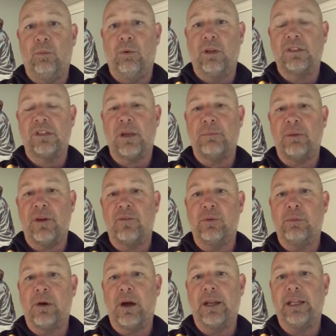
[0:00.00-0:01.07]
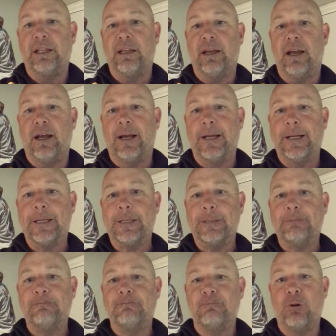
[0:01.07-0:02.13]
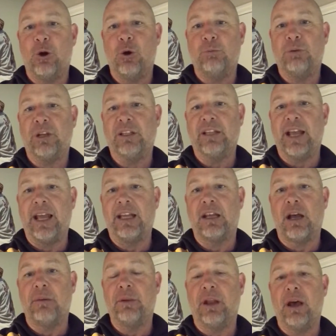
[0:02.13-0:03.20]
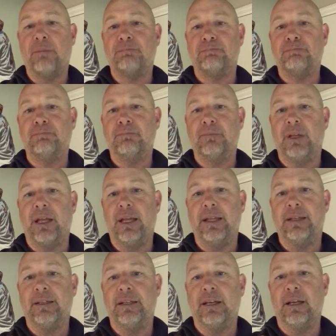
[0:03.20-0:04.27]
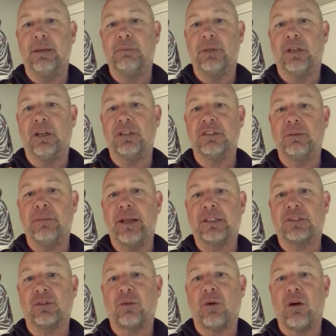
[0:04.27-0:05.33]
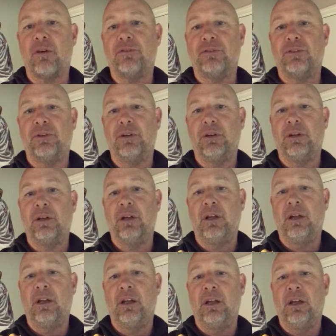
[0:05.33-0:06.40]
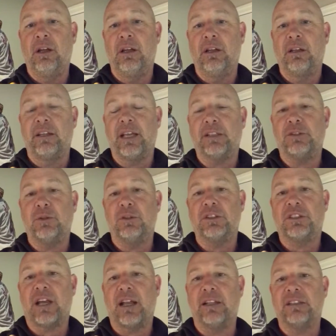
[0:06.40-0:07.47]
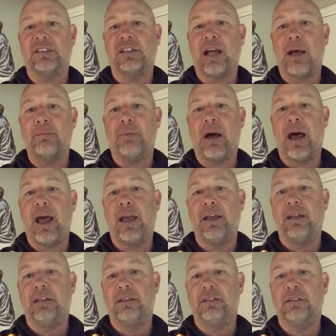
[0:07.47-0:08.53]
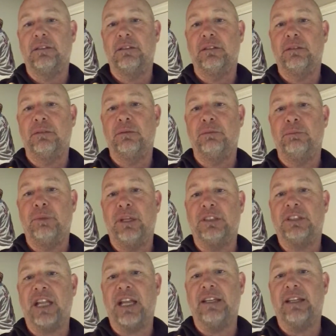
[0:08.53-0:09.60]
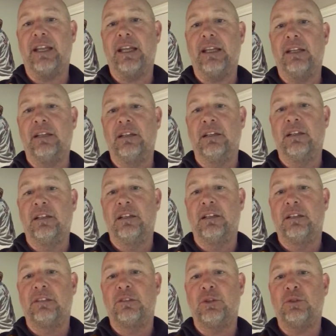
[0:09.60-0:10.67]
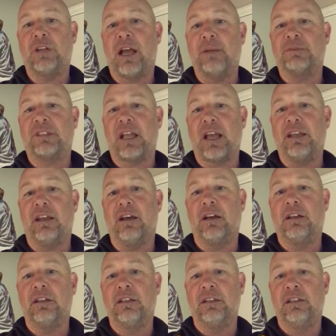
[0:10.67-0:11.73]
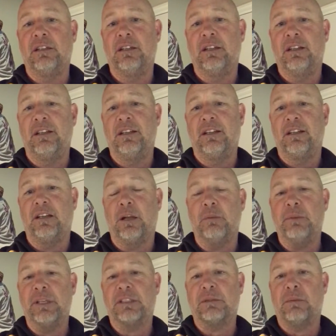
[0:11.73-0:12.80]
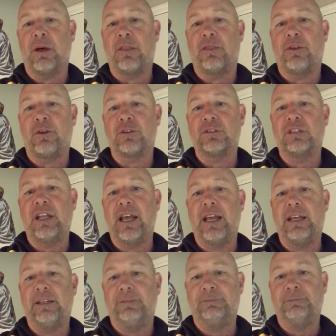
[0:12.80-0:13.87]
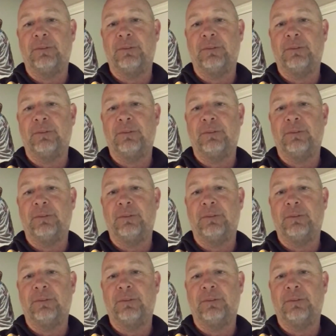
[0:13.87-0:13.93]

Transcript: What's up, everybody? Uh, opening day coming up, and uh, because the Mets are off, guess who decided to stop by? Big J D, two-time Cy Young. Gonna miss him on Thursday.